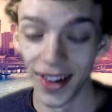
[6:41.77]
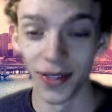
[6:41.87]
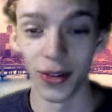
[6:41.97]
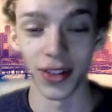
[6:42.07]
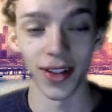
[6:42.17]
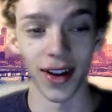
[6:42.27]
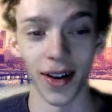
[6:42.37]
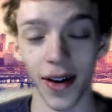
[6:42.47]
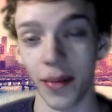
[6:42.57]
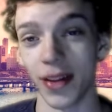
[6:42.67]
which,
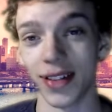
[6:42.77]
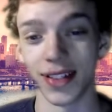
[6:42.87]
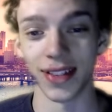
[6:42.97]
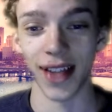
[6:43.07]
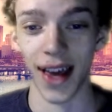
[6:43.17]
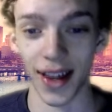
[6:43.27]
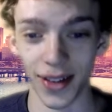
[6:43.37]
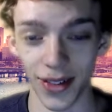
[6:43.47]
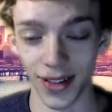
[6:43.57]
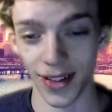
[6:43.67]
I mean, this is sad,
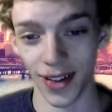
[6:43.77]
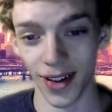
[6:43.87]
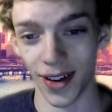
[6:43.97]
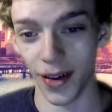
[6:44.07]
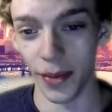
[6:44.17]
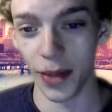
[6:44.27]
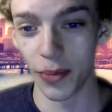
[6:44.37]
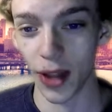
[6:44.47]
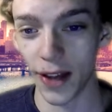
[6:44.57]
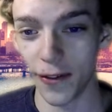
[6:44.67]
dude. He
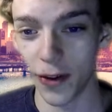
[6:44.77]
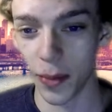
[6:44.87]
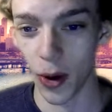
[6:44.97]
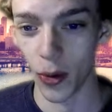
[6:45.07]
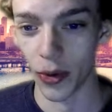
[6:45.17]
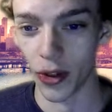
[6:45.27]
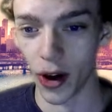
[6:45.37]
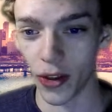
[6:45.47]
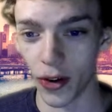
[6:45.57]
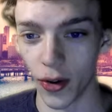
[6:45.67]
played football with the
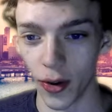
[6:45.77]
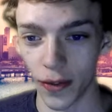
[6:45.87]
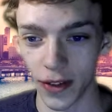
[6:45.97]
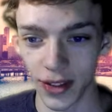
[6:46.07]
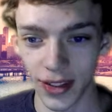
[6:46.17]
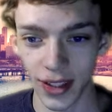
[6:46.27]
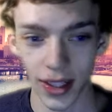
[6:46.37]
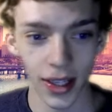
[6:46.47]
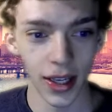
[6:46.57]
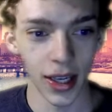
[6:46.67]
other orphans.
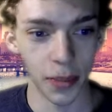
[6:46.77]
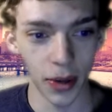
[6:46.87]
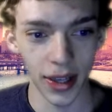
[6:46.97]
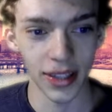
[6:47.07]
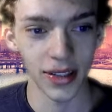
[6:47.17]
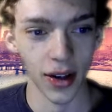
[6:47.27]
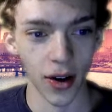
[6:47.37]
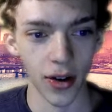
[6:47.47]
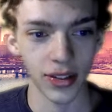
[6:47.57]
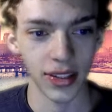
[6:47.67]
He put his
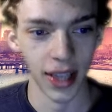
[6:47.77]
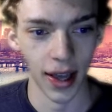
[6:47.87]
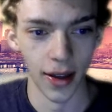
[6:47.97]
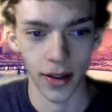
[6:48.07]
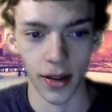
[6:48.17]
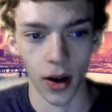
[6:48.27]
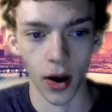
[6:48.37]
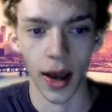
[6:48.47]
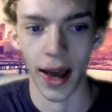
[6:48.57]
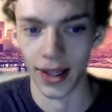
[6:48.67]
all
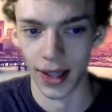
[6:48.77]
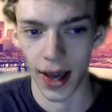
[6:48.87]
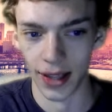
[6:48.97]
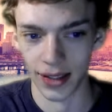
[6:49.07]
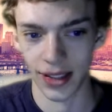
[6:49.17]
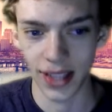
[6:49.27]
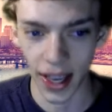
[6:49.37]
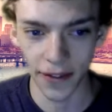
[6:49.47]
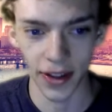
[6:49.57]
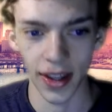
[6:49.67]
as a
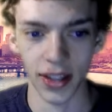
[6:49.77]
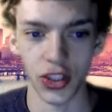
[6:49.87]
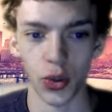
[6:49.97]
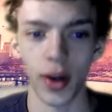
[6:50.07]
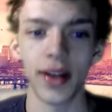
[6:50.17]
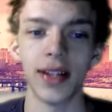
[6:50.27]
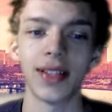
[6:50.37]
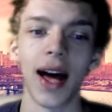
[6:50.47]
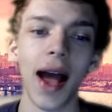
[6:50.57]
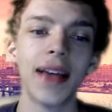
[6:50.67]
safety and joined his
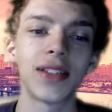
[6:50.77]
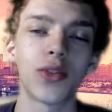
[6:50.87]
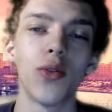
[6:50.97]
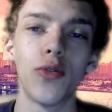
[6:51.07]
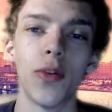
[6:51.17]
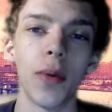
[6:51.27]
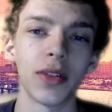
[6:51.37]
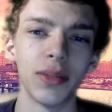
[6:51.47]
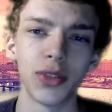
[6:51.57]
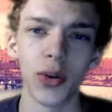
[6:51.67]
high school football
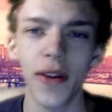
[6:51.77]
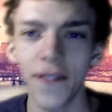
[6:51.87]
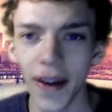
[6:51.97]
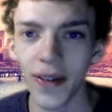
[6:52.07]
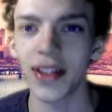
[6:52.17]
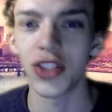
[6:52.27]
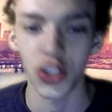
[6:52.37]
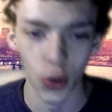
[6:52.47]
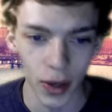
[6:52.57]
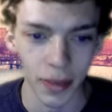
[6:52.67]
team. So he found
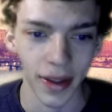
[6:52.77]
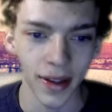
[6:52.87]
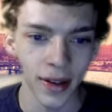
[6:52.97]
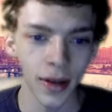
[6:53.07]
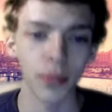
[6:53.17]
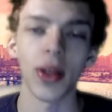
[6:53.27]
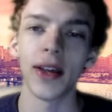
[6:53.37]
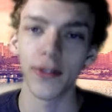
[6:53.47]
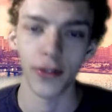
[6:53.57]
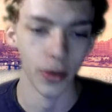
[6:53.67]
enjoyment
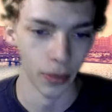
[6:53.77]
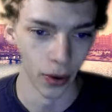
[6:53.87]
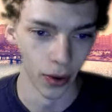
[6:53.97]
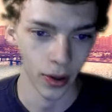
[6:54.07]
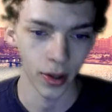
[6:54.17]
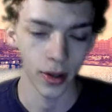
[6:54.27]
playing football